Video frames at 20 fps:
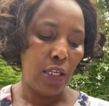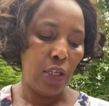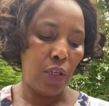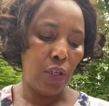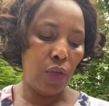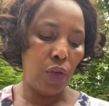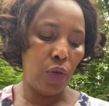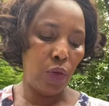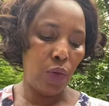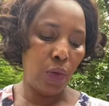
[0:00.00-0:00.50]

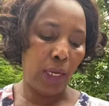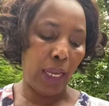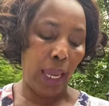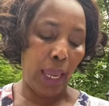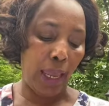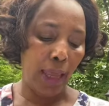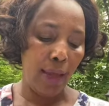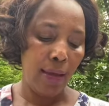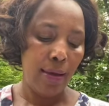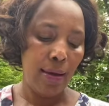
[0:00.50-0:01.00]

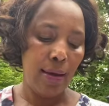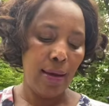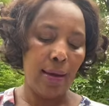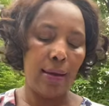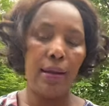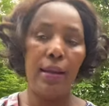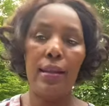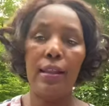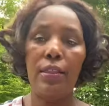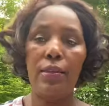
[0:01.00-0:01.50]
UK
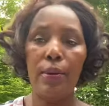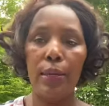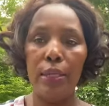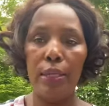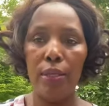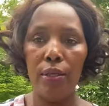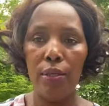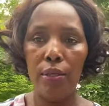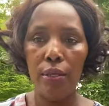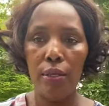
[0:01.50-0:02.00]
and another one
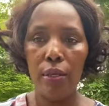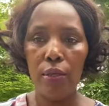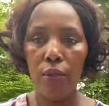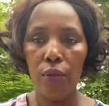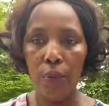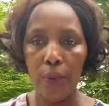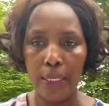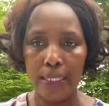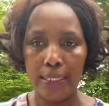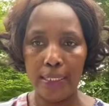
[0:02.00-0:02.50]
in
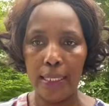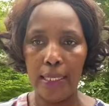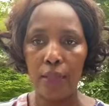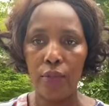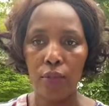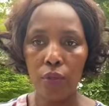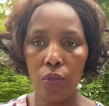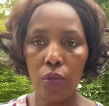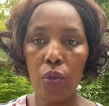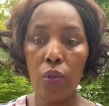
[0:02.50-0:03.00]
USA.
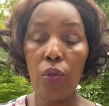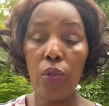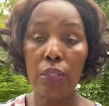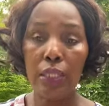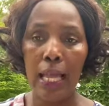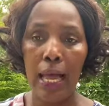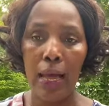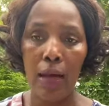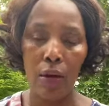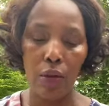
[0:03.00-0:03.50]
So those
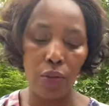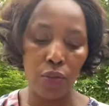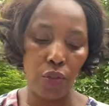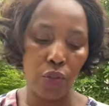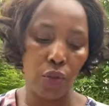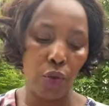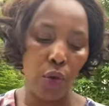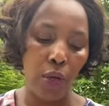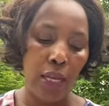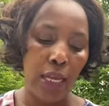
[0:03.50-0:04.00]
are
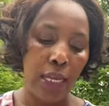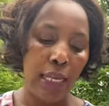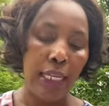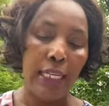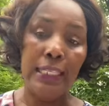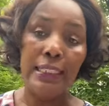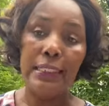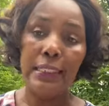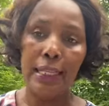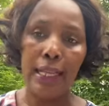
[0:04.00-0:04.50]
also
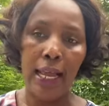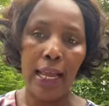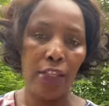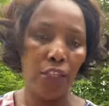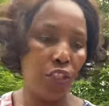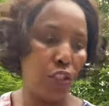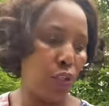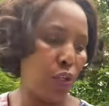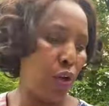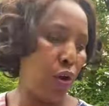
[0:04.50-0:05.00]

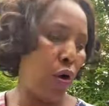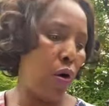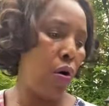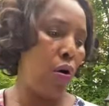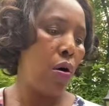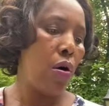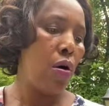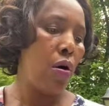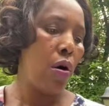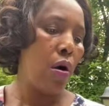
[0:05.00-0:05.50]
international
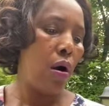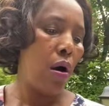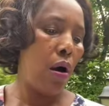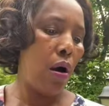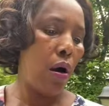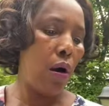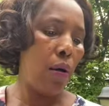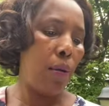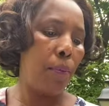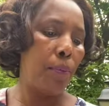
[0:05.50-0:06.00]

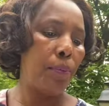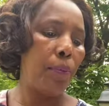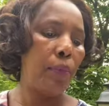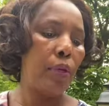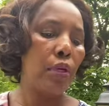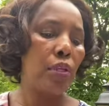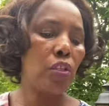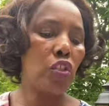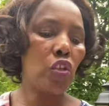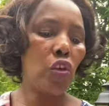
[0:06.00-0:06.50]
um,
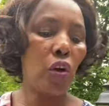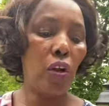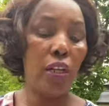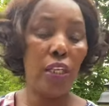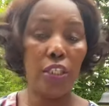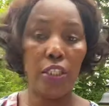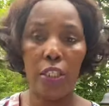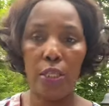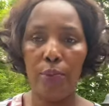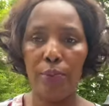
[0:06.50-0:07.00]

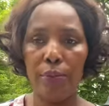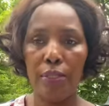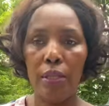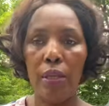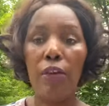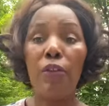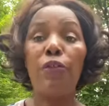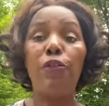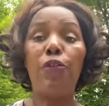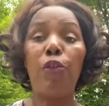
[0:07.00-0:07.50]
scholarships
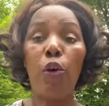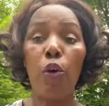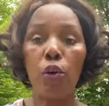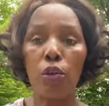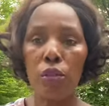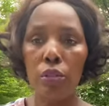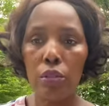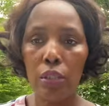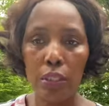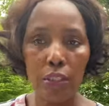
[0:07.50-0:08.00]

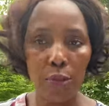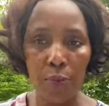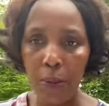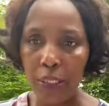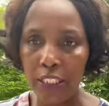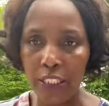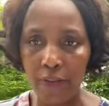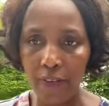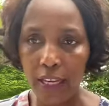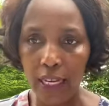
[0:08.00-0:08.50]
for
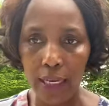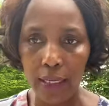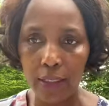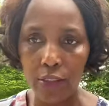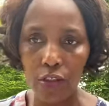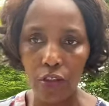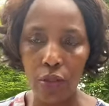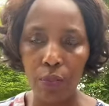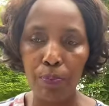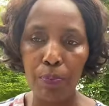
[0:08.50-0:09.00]
specifically
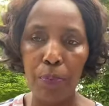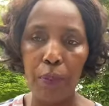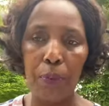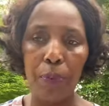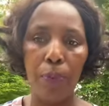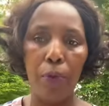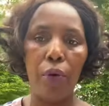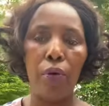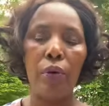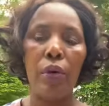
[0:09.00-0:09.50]

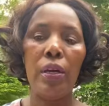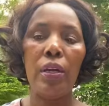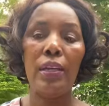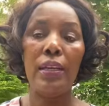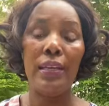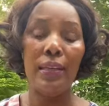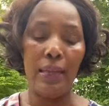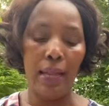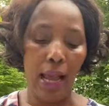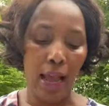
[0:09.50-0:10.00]
people
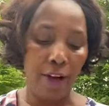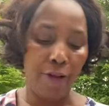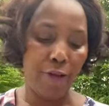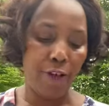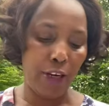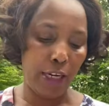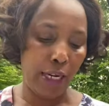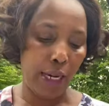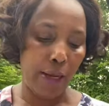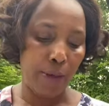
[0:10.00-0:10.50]
in
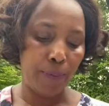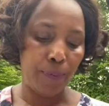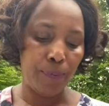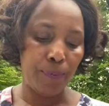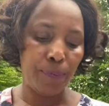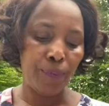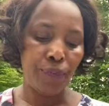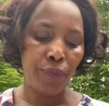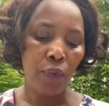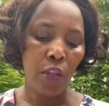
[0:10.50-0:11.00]
Africa.
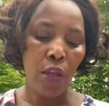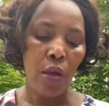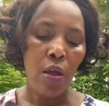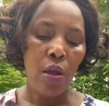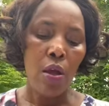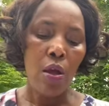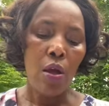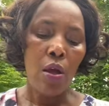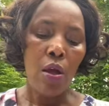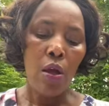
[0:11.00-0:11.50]

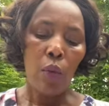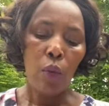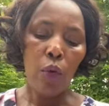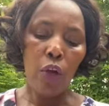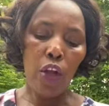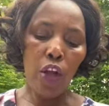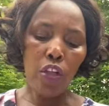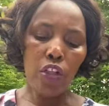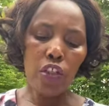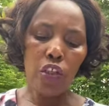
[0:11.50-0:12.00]

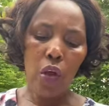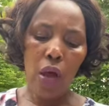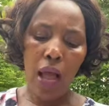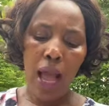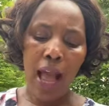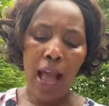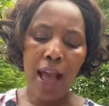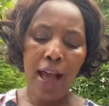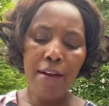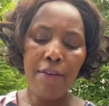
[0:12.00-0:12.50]
We also
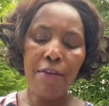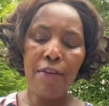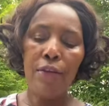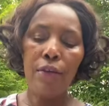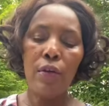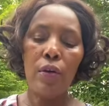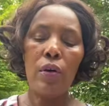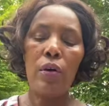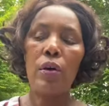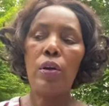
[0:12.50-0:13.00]
have
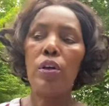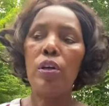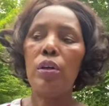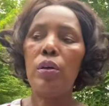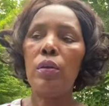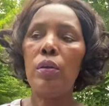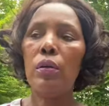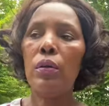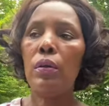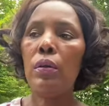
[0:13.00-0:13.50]

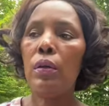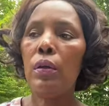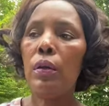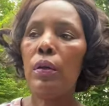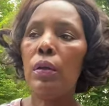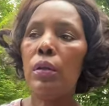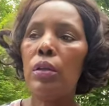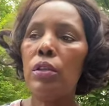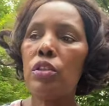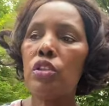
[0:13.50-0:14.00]

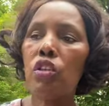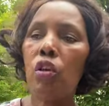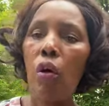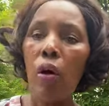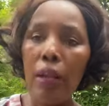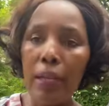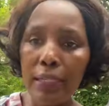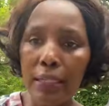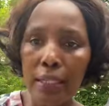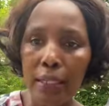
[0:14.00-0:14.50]

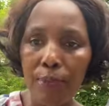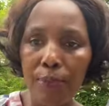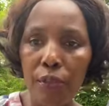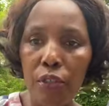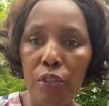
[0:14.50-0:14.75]
scholarships